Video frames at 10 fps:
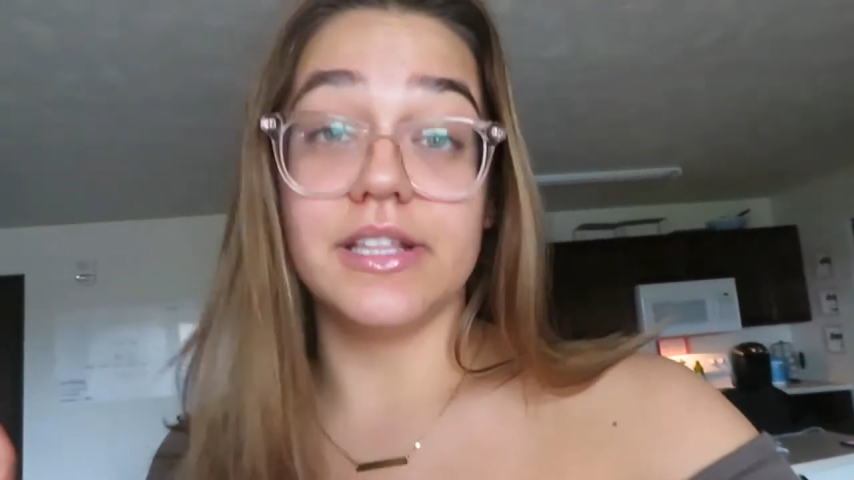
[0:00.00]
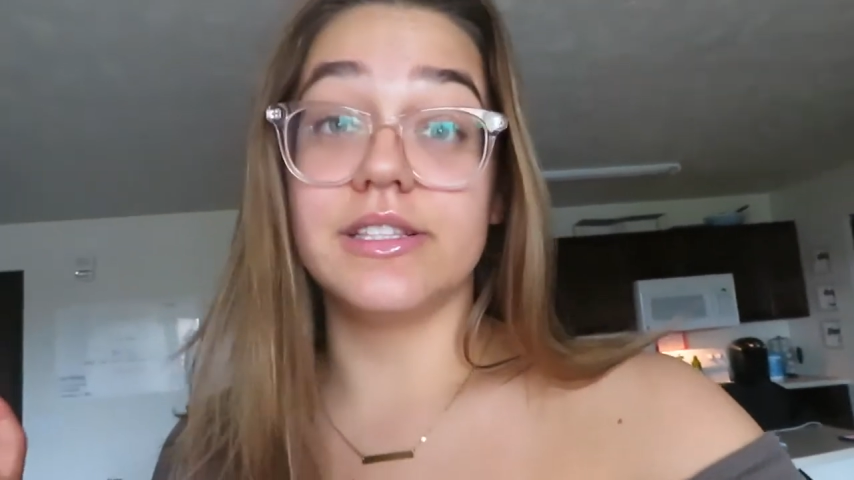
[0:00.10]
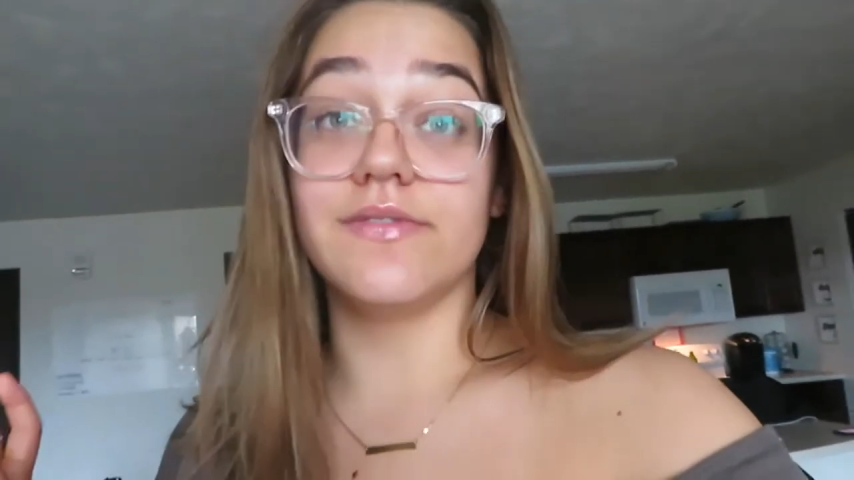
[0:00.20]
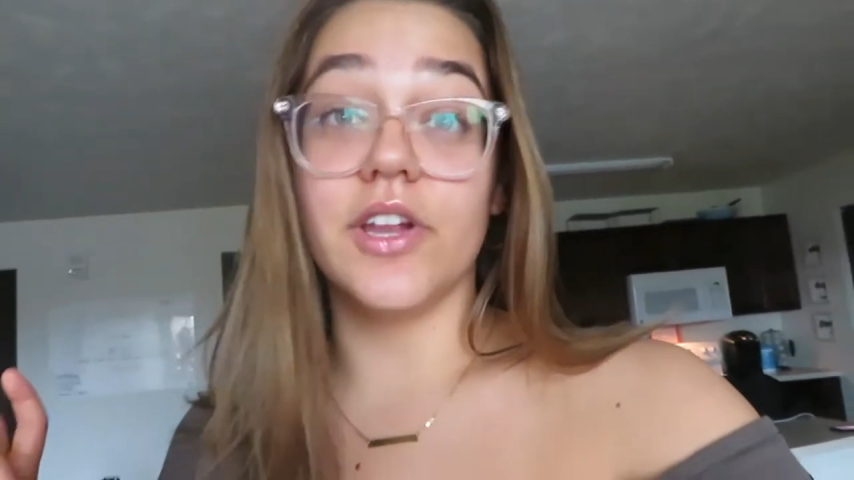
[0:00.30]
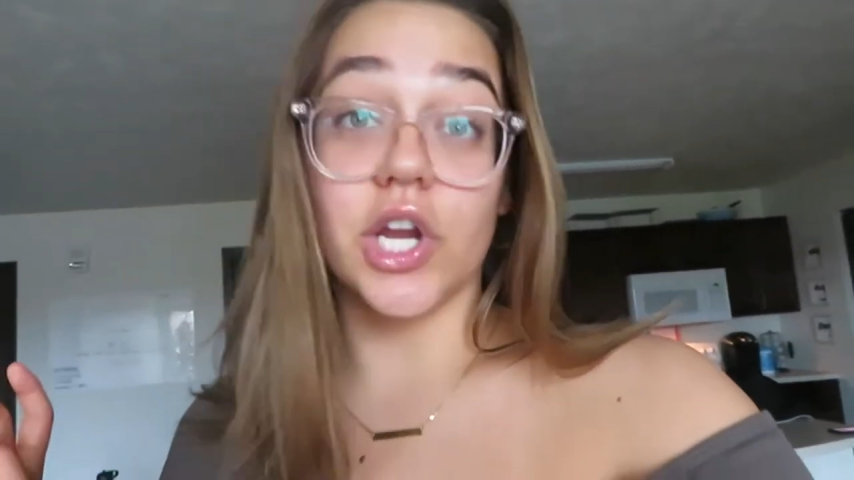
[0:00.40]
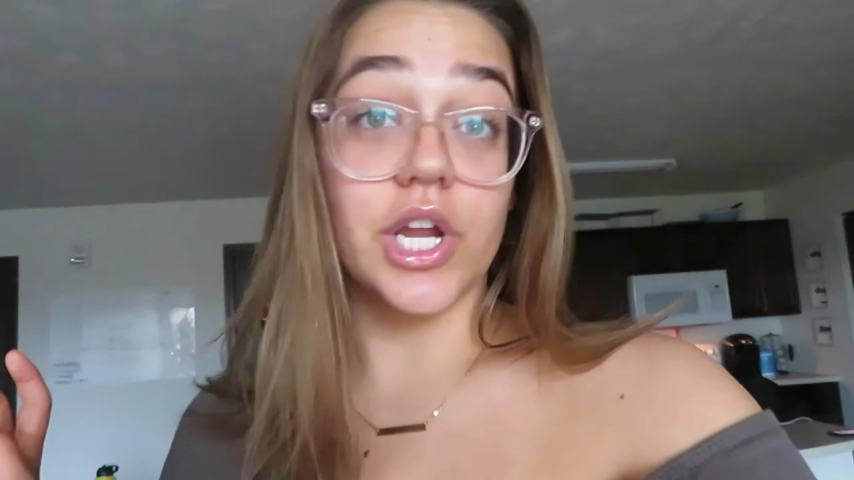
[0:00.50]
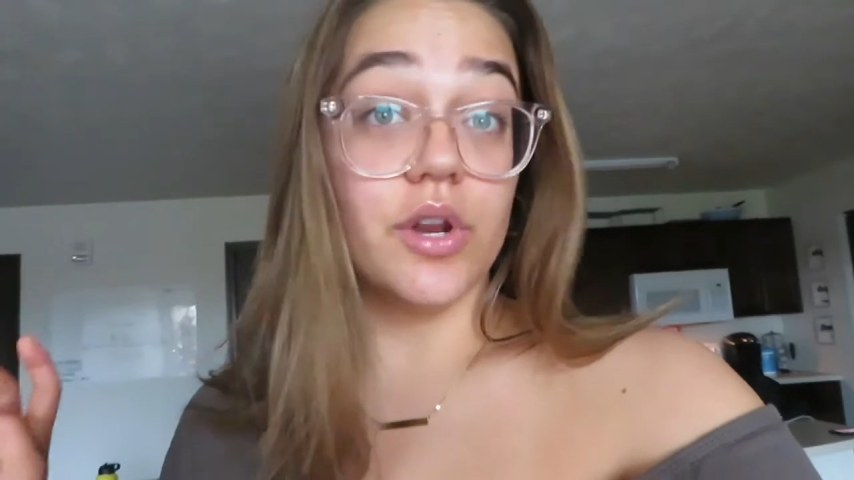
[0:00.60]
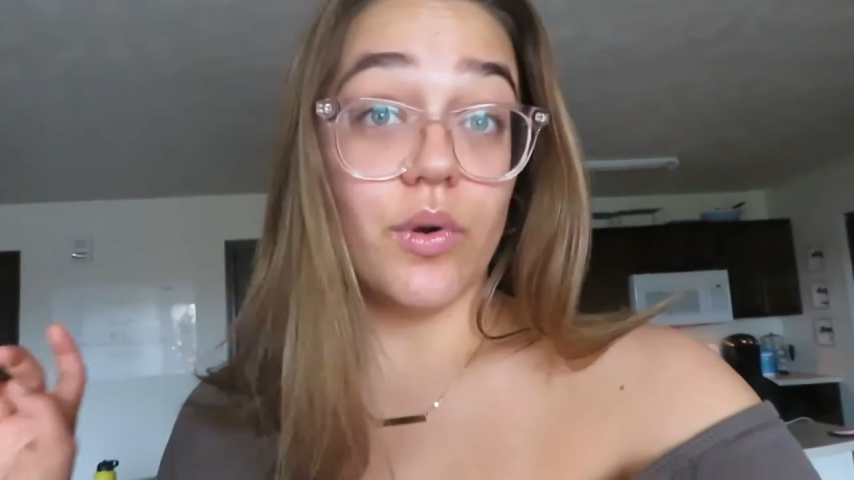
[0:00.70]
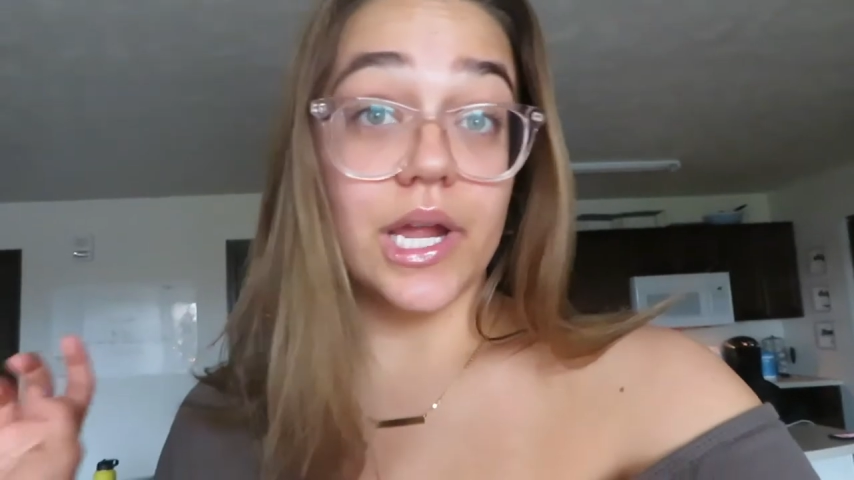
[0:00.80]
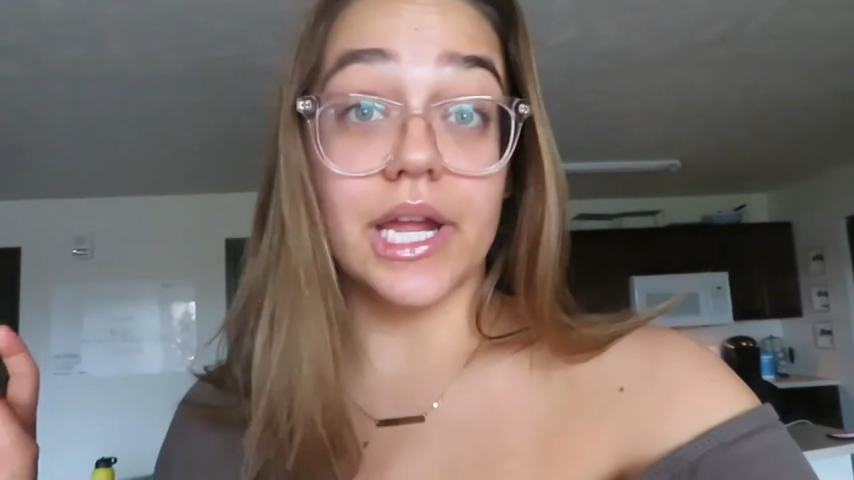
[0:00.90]
it's very
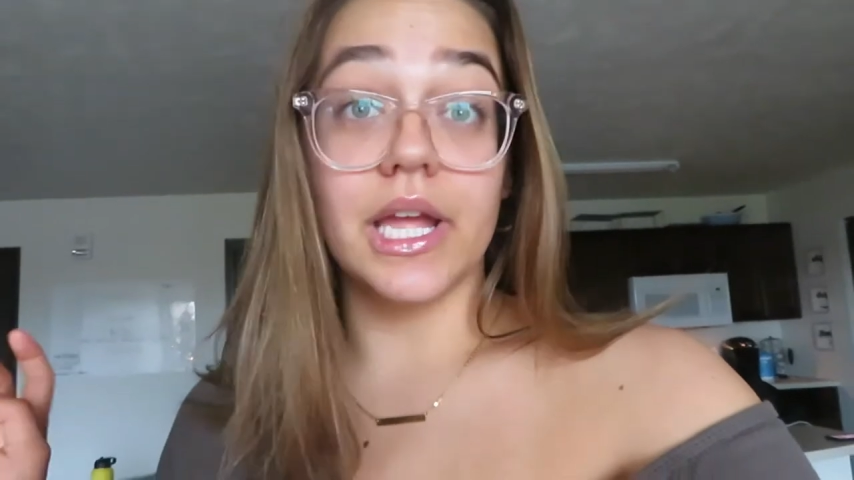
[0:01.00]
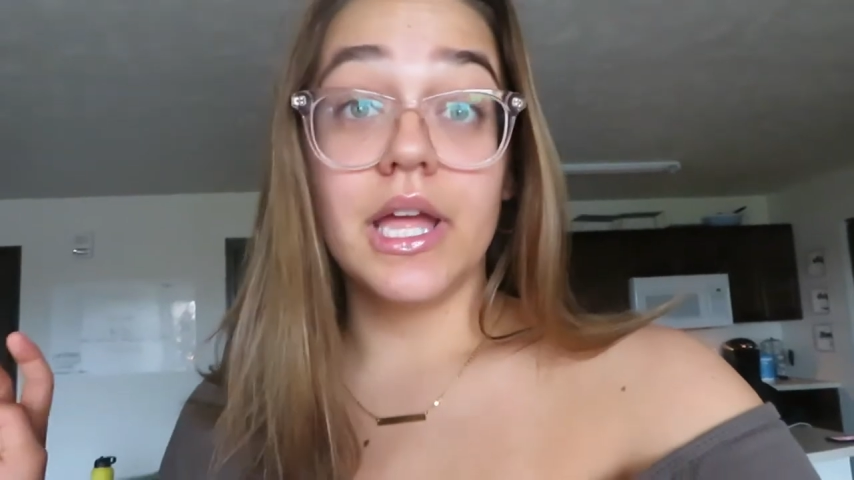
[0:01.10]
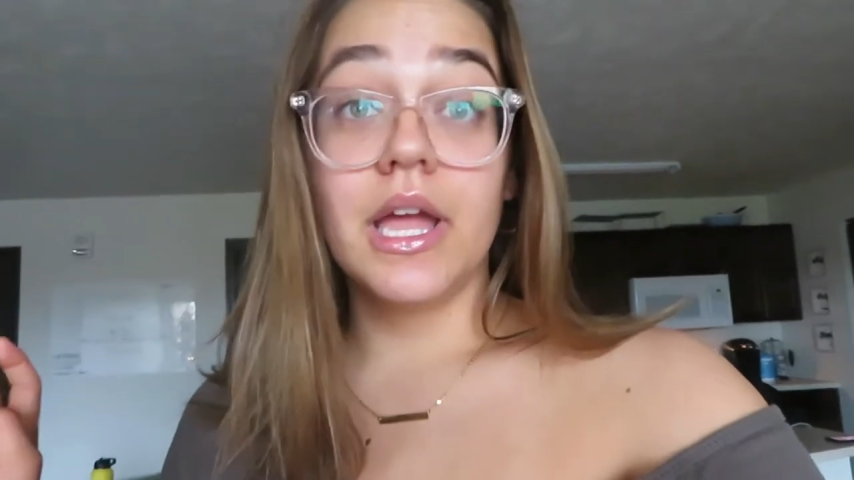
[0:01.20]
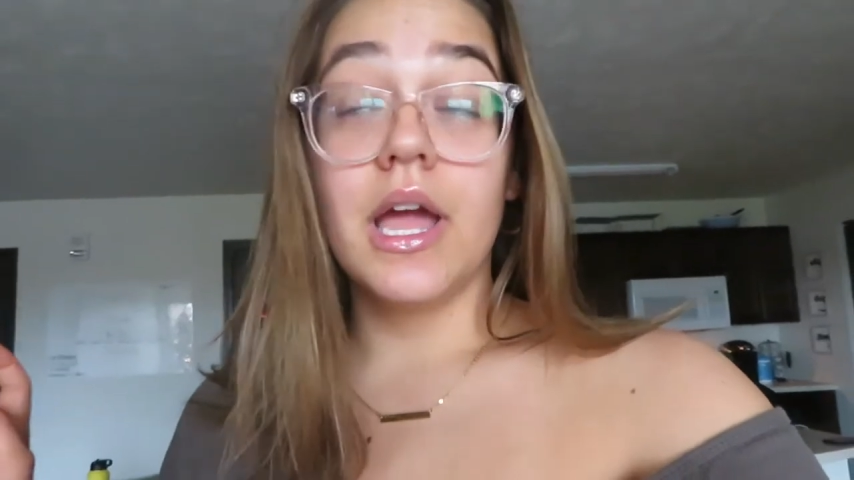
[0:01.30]
annoying.